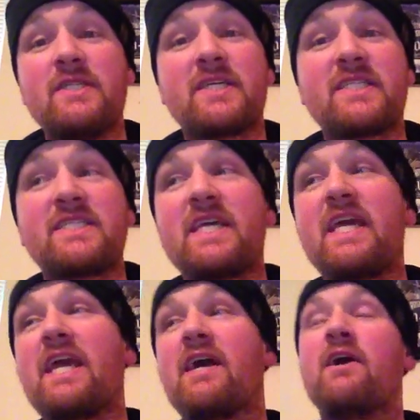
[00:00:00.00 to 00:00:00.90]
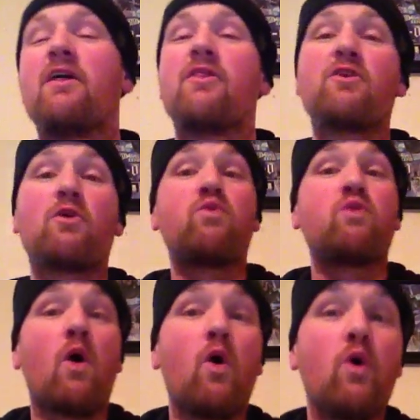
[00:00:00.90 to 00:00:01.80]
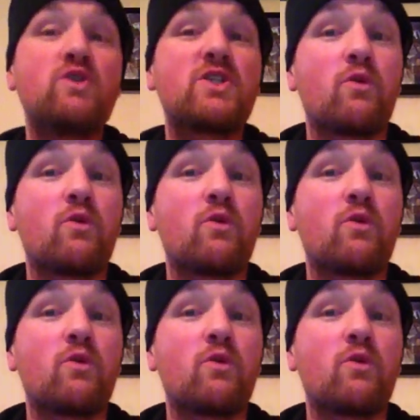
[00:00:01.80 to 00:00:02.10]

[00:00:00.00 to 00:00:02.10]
to see the Road